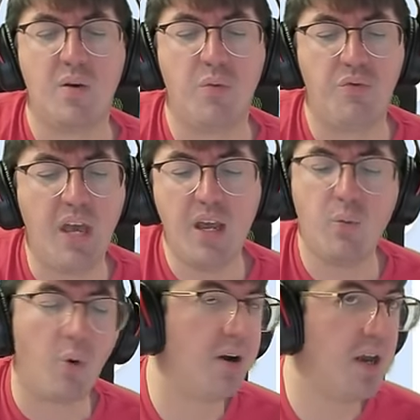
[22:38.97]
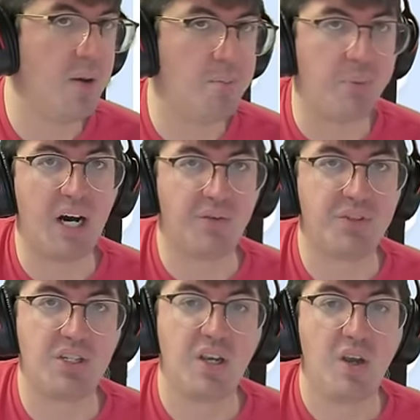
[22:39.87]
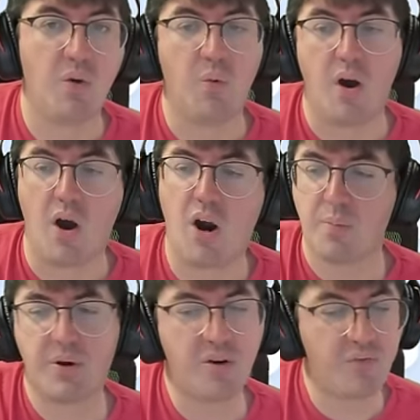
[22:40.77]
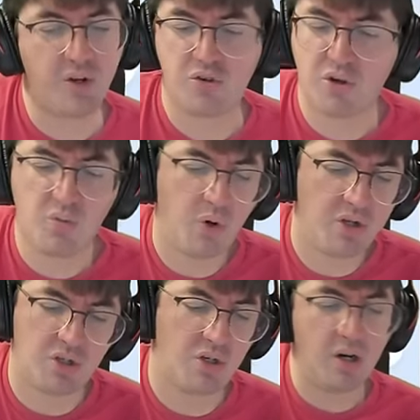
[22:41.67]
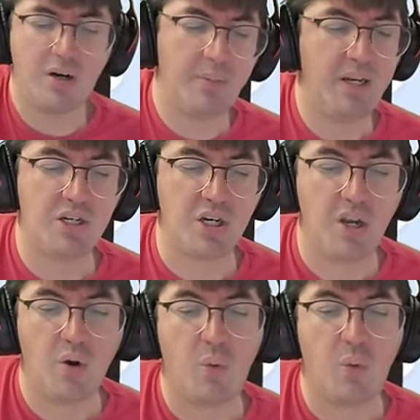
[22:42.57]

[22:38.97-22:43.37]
They wanted buffs. Arbiter Vildred was garbage.